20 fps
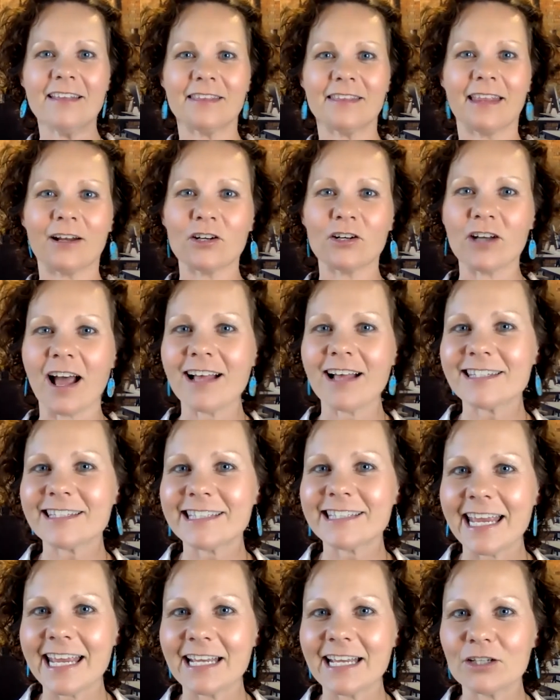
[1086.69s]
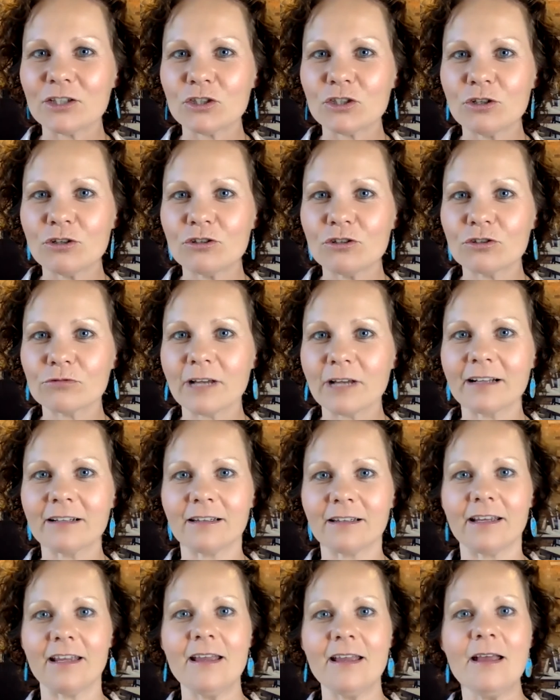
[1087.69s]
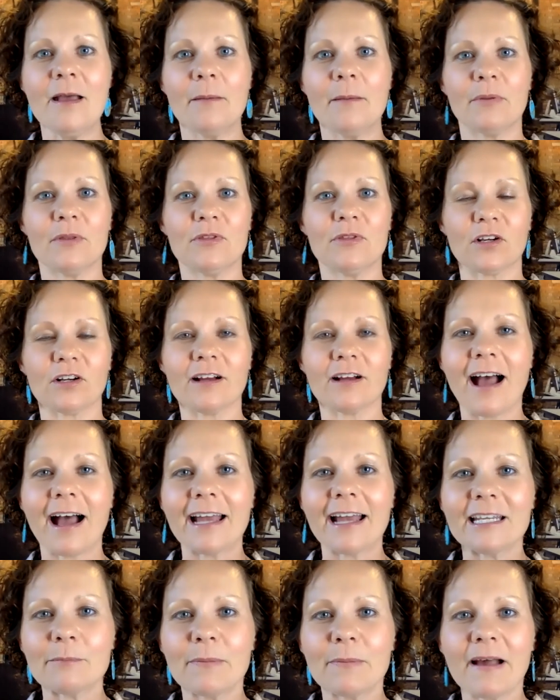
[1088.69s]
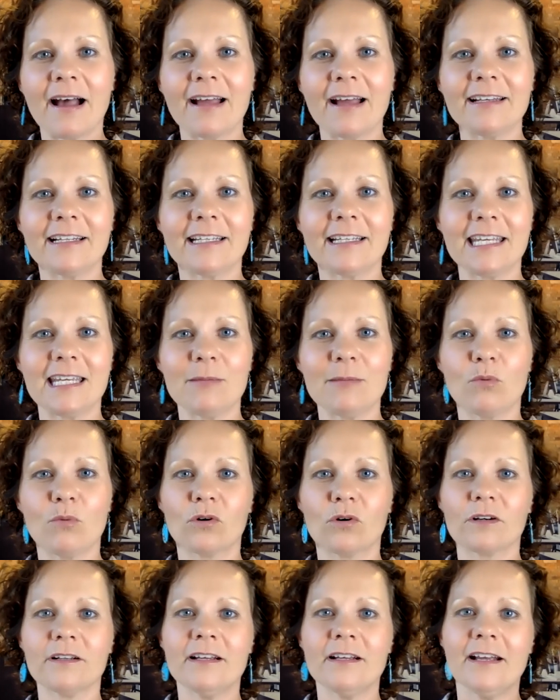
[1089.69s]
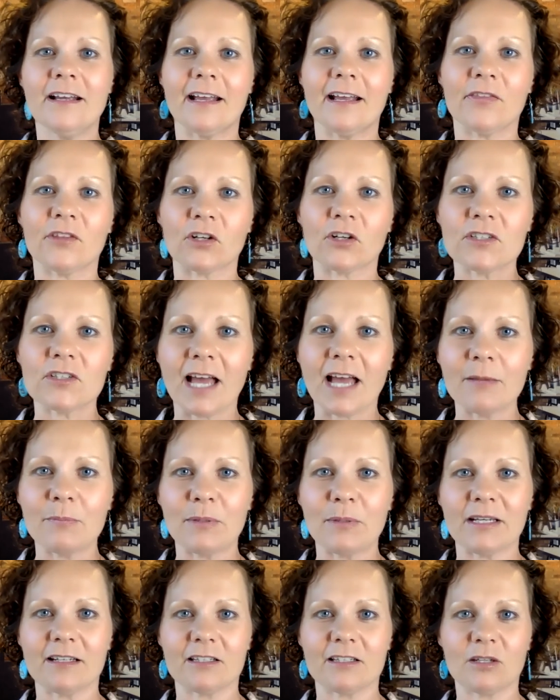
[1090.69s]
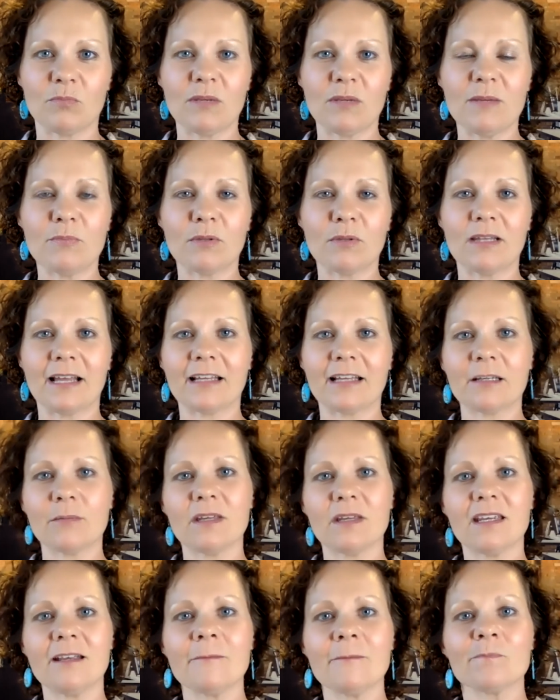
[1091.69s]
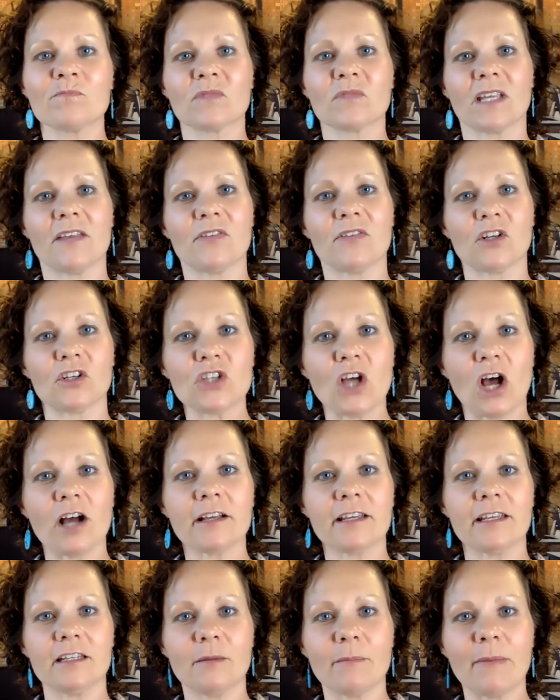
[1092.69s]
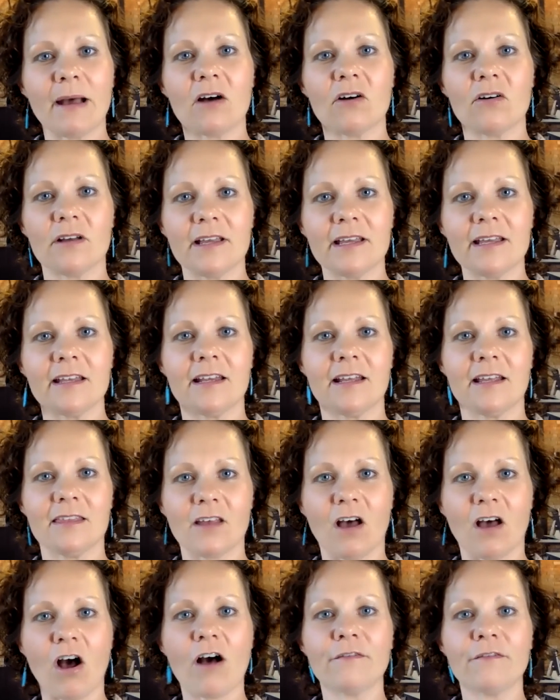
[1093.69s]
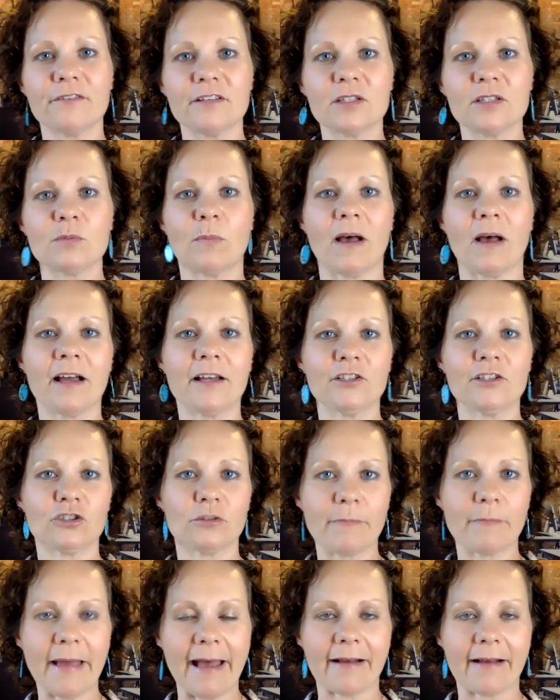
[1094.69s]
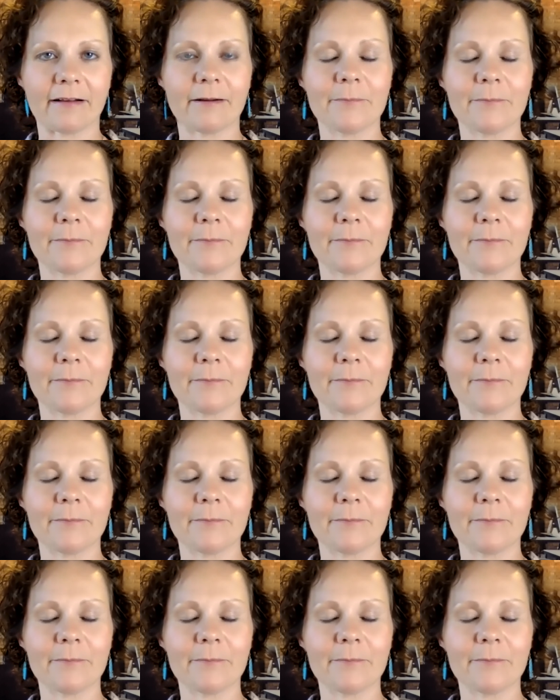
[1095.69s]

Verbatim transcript: They're not saying it to you directly, but they're hiding behind a keyboard and they're typing it to people like me and they're talking about it in the office behind your back.